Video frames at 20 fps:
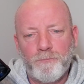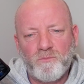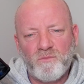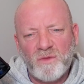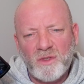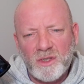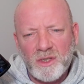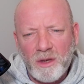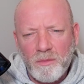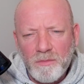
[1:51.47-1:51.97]

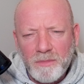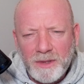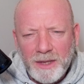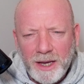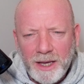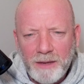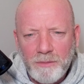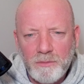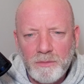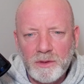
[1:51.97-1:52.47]

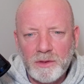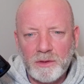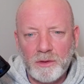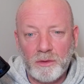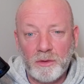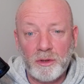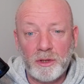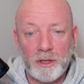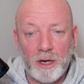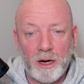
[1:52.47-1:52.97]
Sometimes
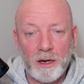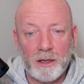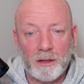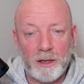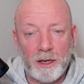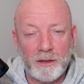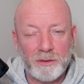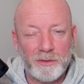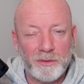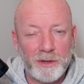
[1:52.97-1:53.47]
solution
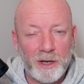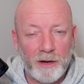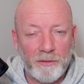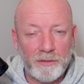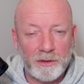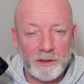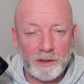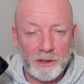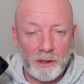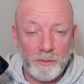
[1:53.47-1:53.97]
architects will cover
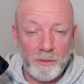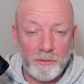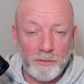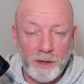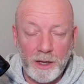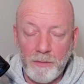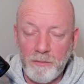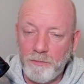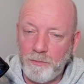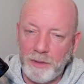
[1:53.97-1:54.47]
some of
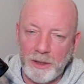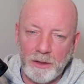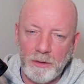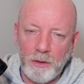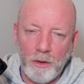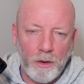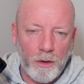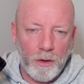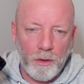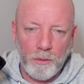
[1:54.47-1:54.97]
them, but not
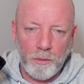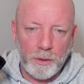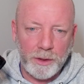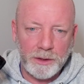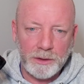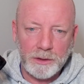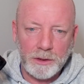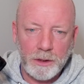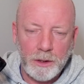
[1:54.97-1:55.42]
always.